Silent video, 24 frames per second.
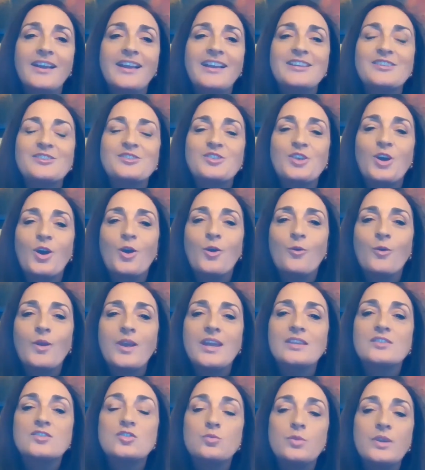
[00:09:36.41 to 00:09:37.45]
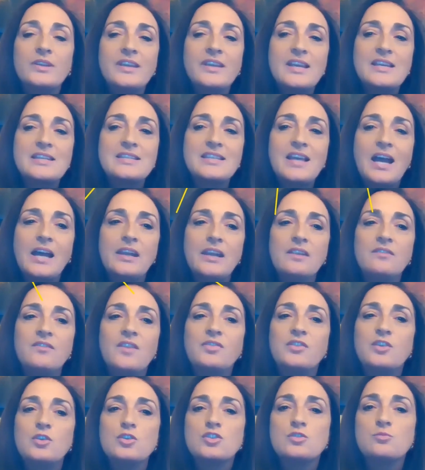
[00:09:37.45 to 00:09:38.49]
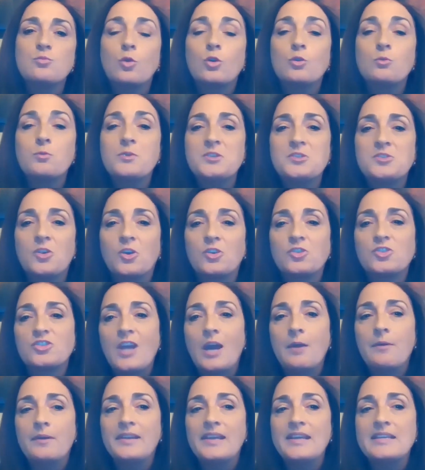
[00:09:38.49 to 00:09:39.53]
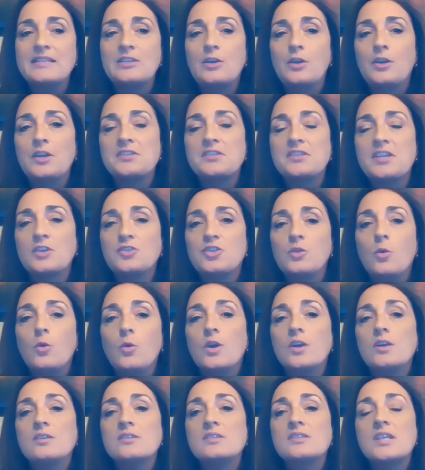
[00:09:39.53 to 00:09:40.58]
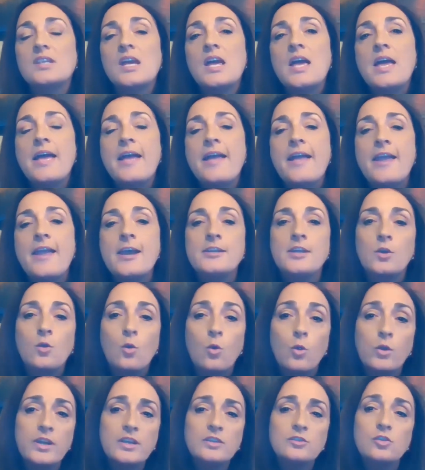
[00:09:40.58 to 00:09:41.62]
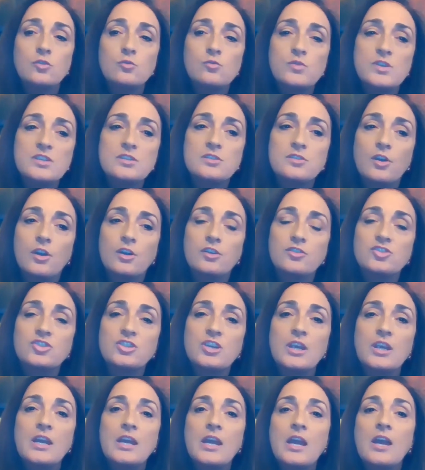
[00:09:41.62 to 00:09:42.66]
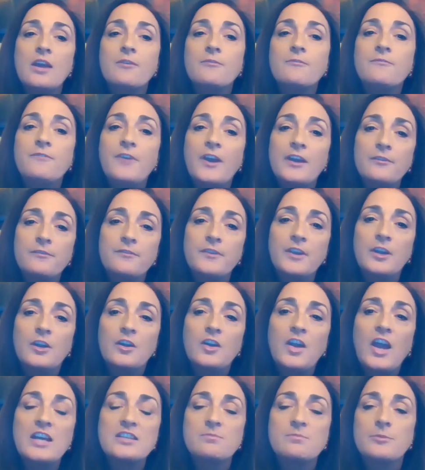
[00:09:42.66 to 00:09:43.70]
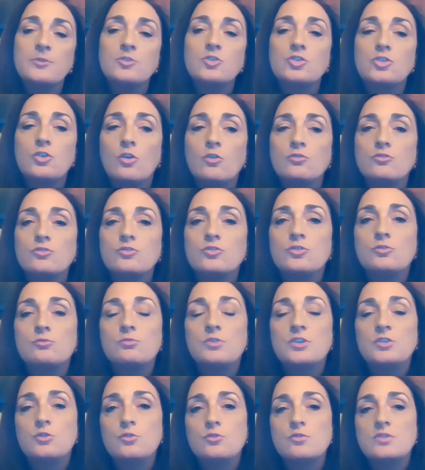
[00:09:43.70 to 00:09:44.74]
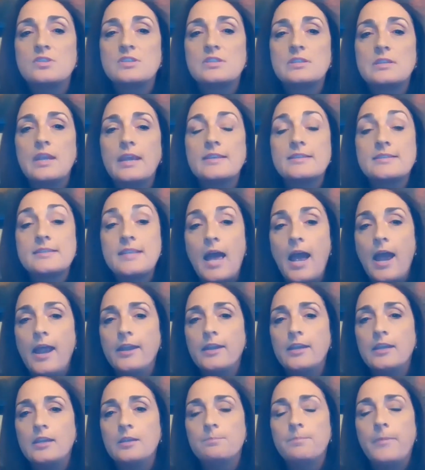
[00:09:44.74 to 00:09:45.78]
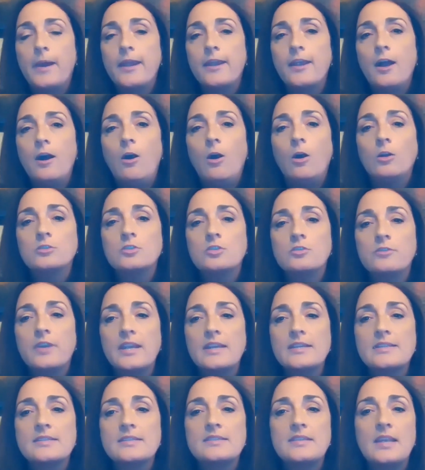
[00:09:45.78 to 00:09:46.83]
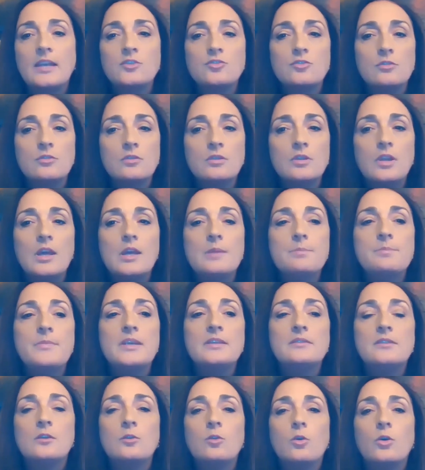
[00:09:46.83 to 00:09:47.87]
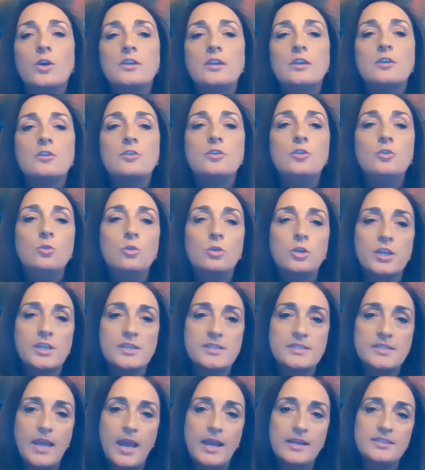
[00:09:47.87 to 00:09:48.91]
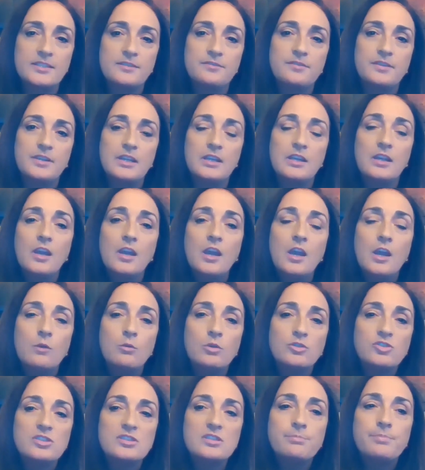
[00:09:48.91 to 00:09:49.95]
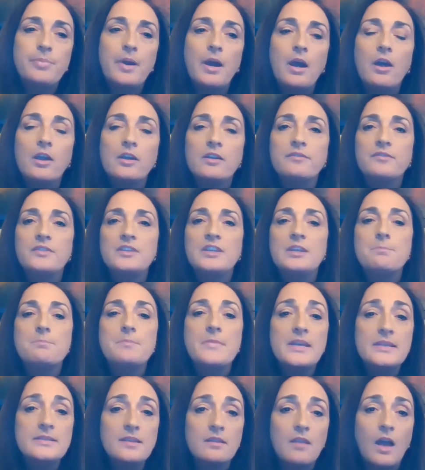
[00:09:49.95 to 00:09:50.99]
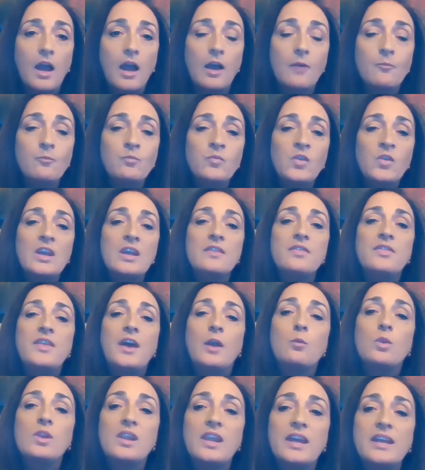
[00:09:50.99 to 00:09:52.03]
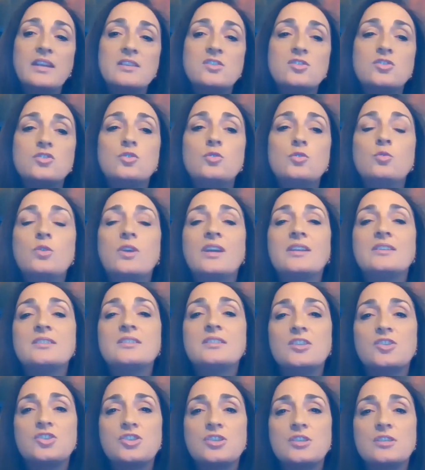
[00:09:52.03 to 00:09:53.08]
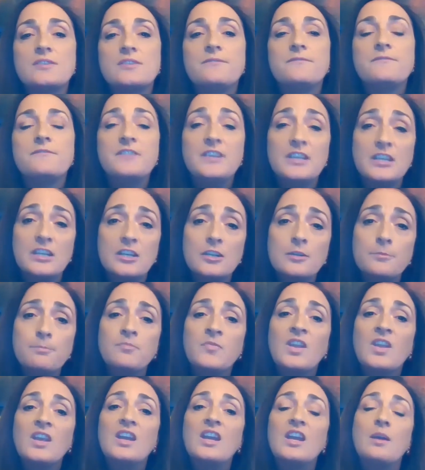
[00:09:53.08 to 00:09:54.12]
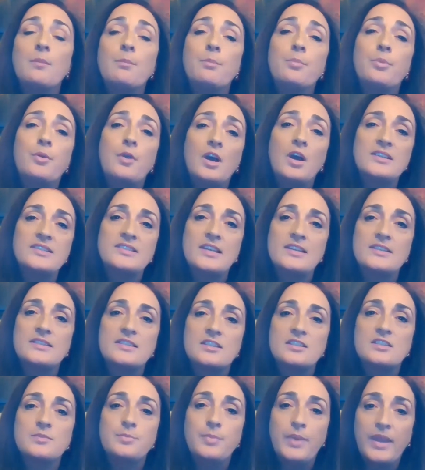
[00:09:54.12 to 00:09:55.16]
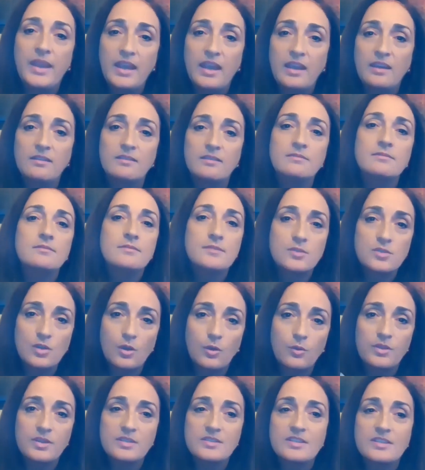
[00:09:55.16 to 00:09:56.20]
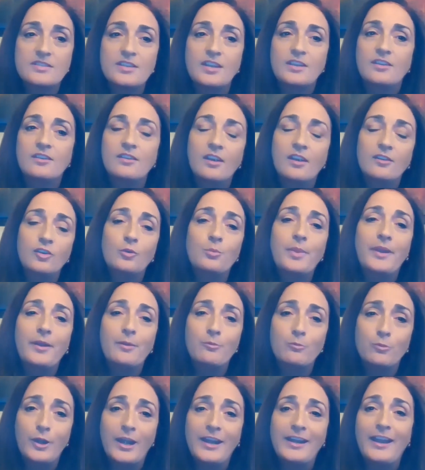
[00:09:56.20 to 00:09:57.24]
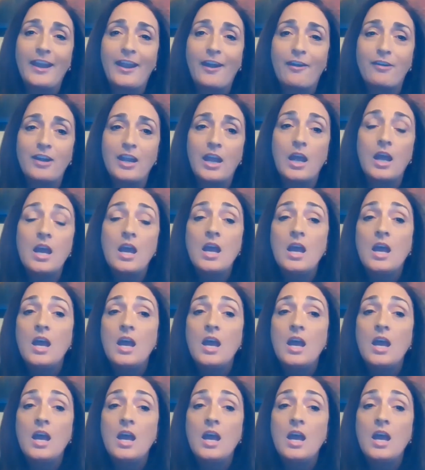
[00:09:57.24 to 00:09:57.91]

So it's really exciting that there's more research nowadays on essential oils. And according to research, Vetiver has been shown to reduce anxiety by altering central amygdaloid nucleus activity, which is the part of the amygdala that relates to conditioned fear and processes pain. So this is in, in your brain area.